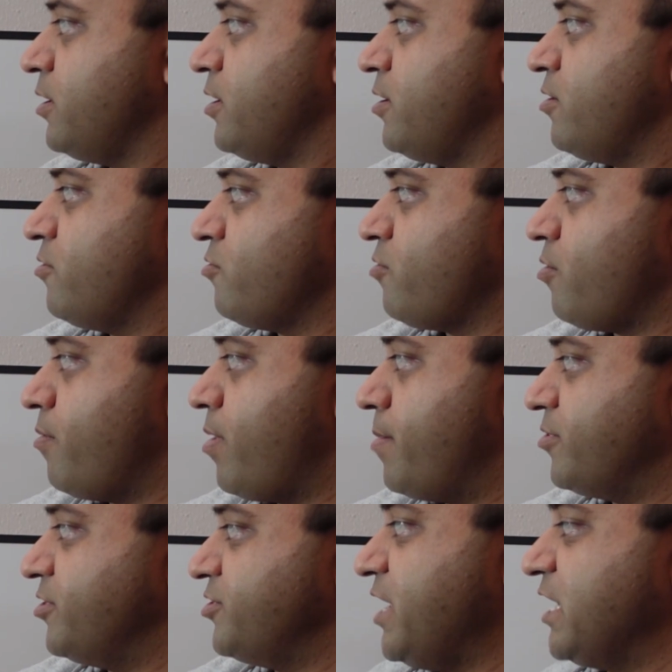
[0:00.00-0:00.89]
Remember the
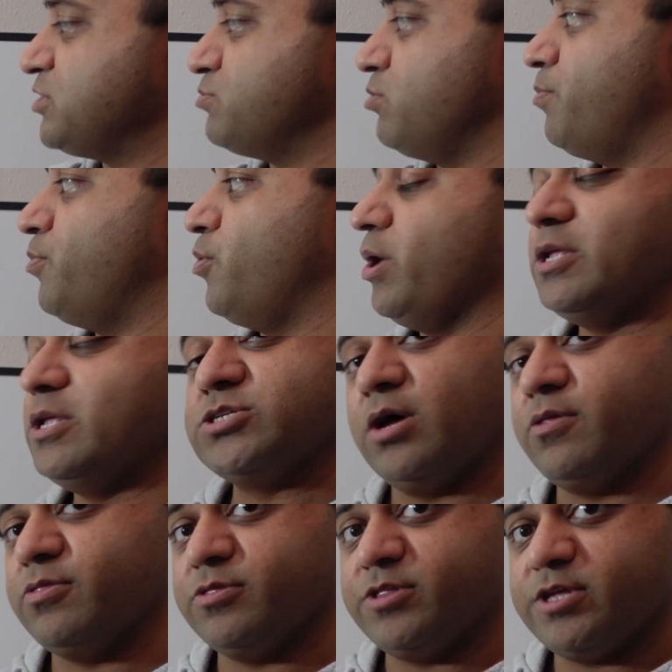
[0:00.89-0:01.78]
decimal point on
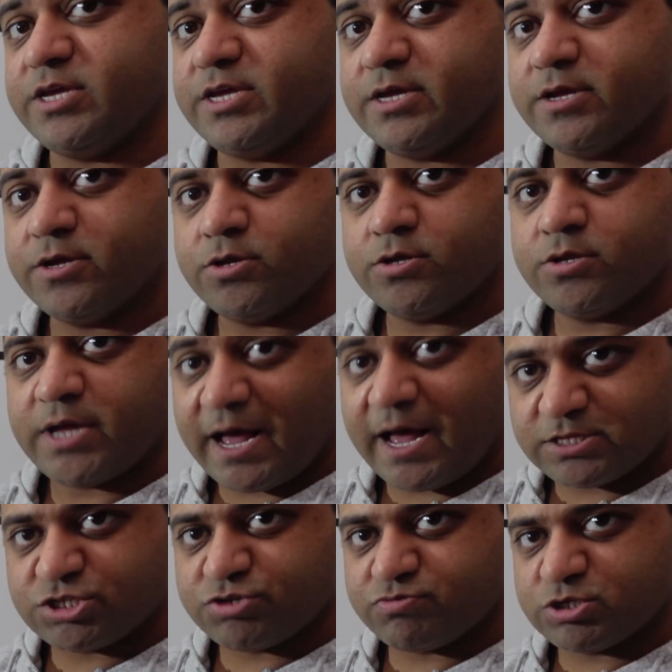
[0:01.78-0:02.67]
the
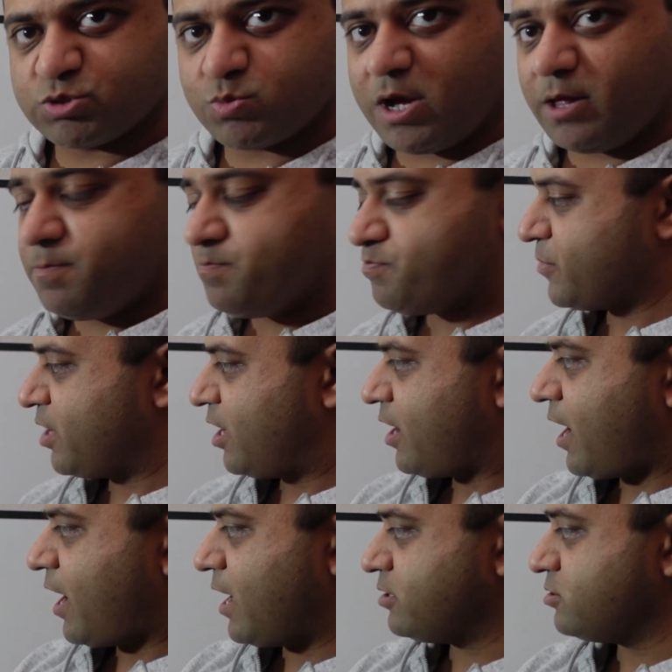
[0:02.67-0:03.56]
answer as well.
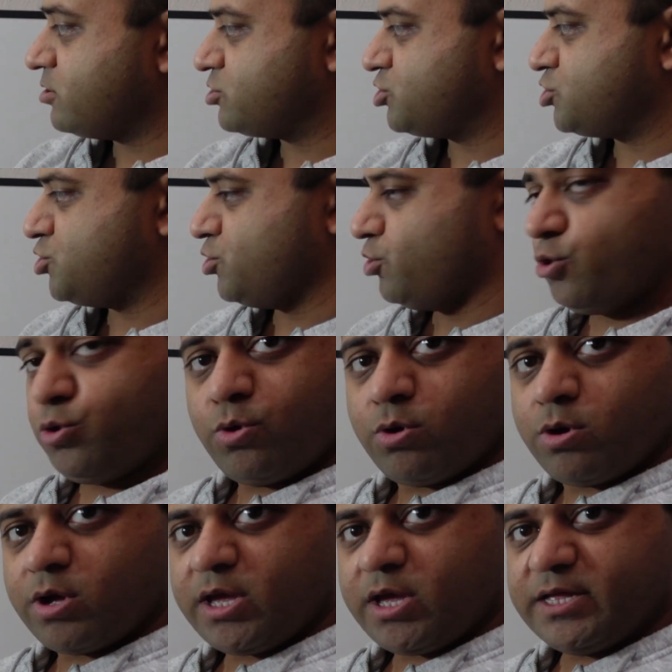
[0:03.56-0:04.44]
And the 2
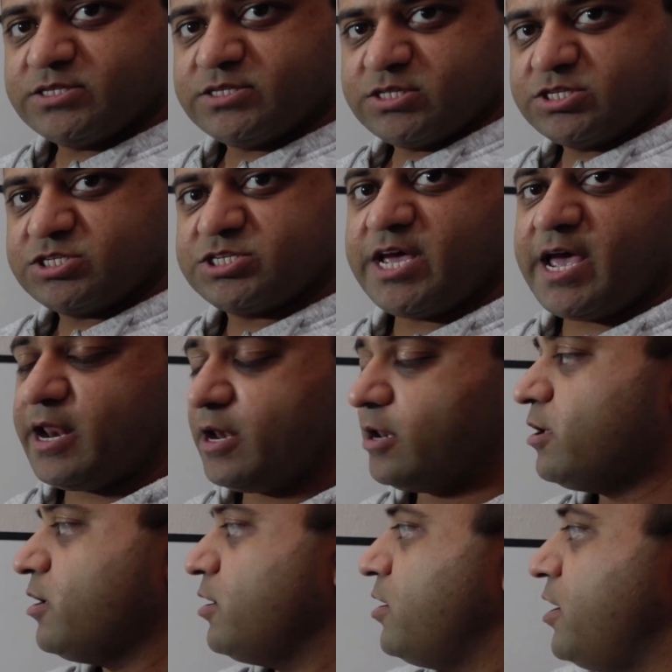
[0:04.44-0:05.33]
into the 10
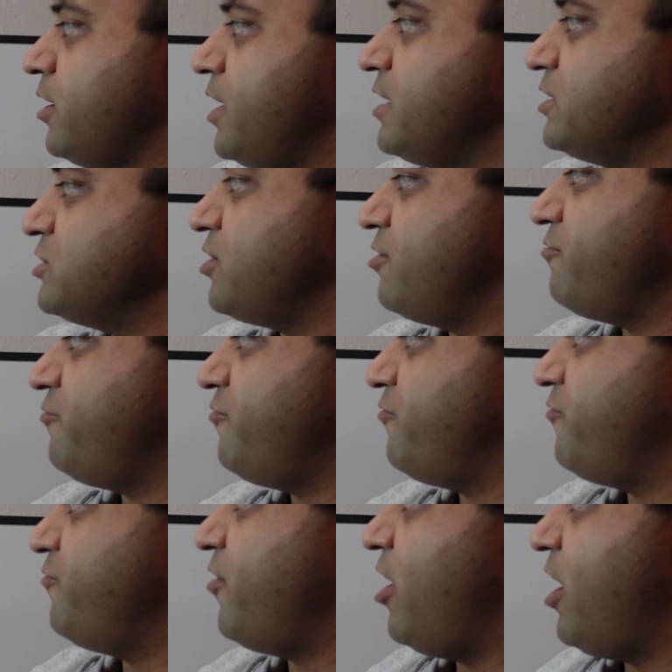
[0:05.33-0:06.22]
is
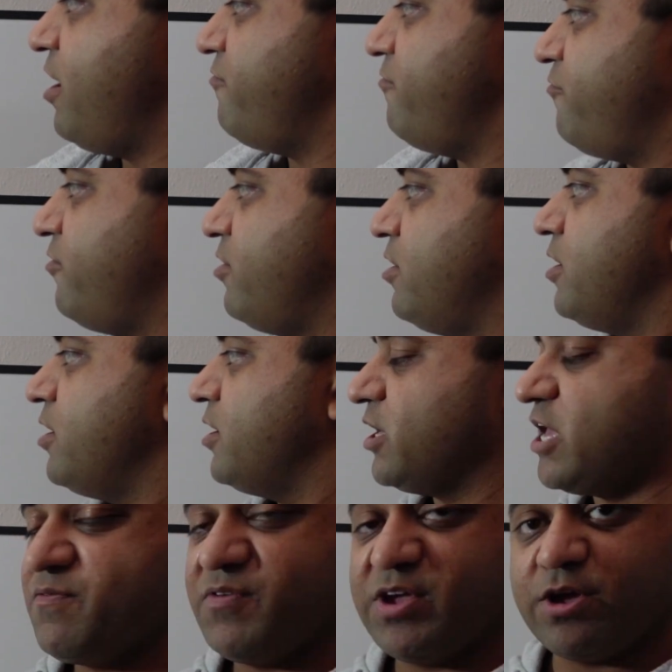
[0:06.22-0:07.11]
5,
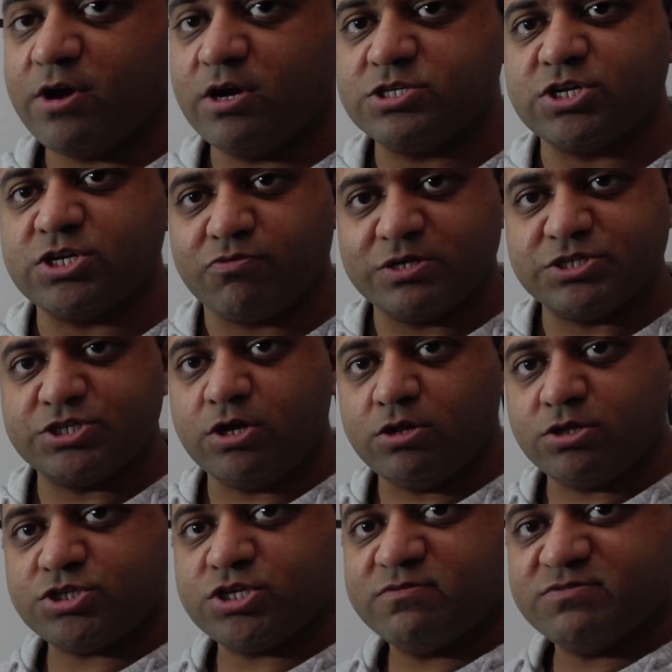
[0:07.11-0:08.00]
giving us a result
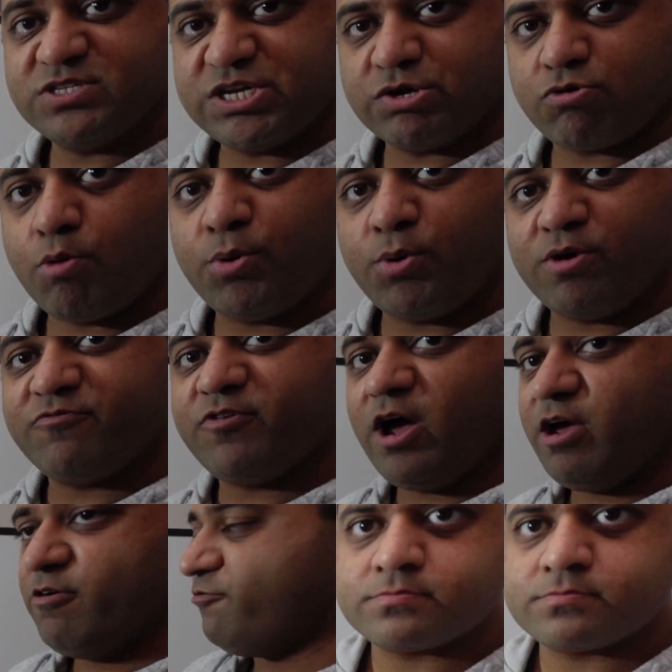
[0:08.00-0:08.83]
of 0.5.